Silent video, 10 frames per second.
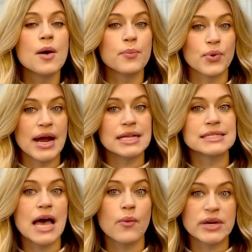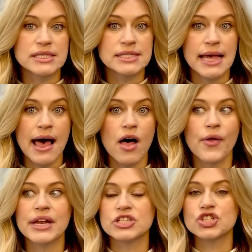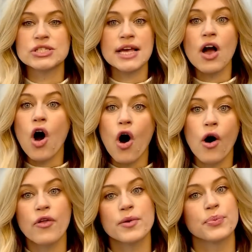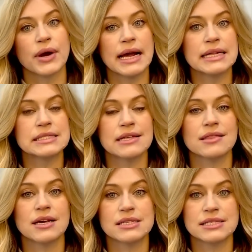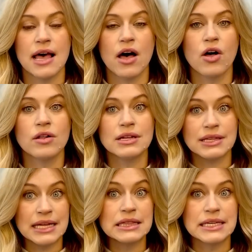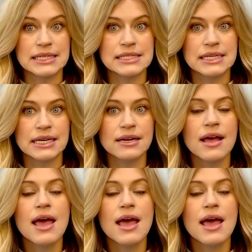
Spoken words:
brands that we sell, and it's just like all the brands that they sell like listed.